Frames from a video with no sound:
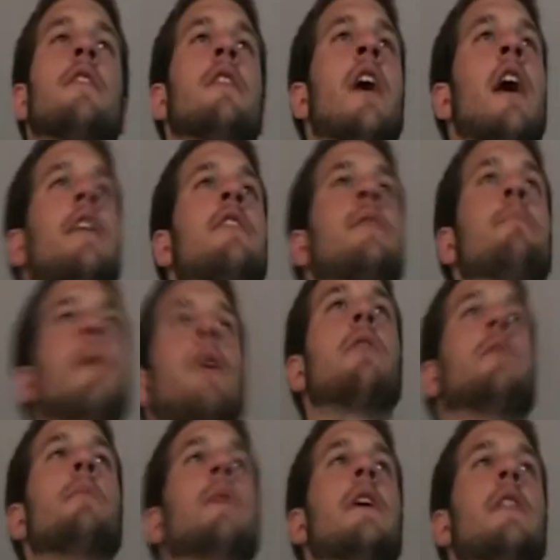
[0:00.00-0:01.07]
not supposed
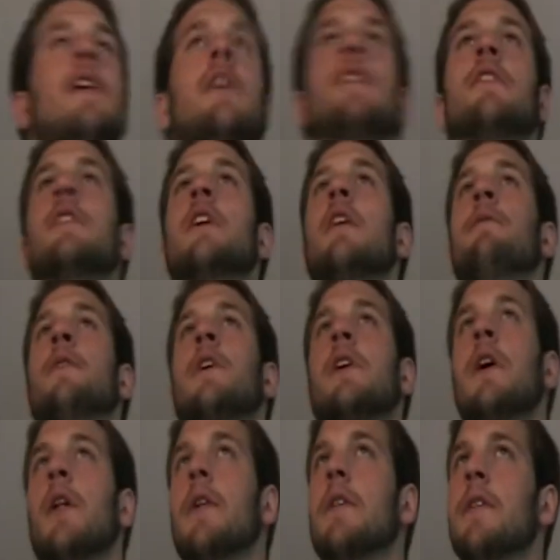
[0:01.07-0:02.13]
to be this
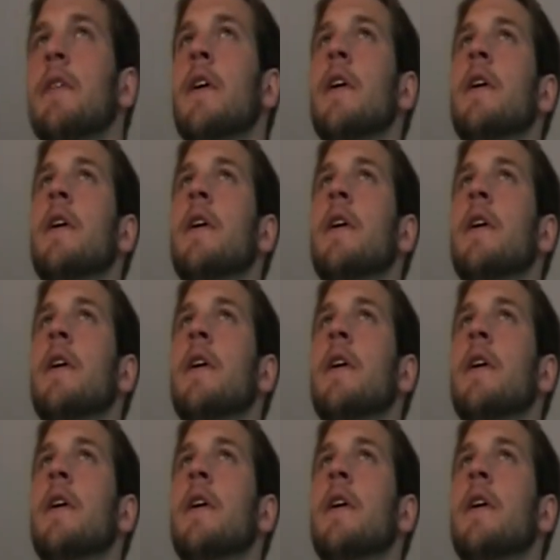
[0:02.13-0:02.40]
difficult.